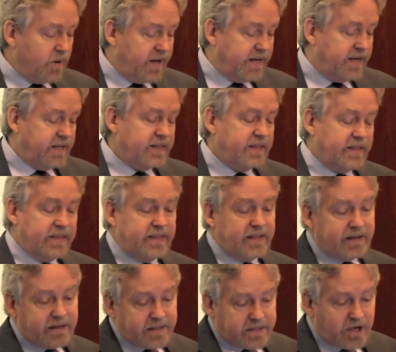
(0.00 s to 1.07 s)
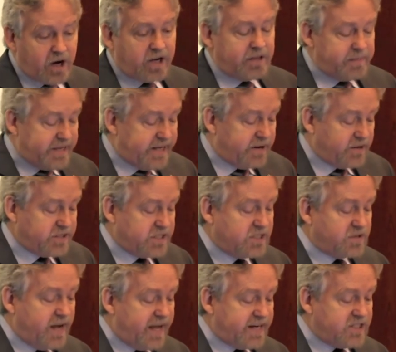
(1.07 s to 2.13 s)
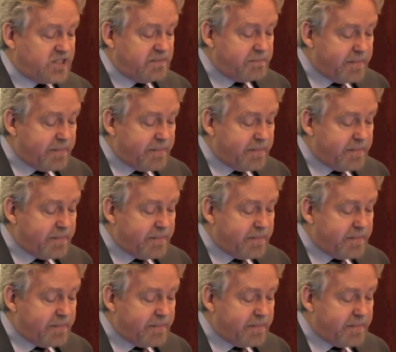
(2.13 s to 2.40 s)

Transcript: run, the argument here is the strategy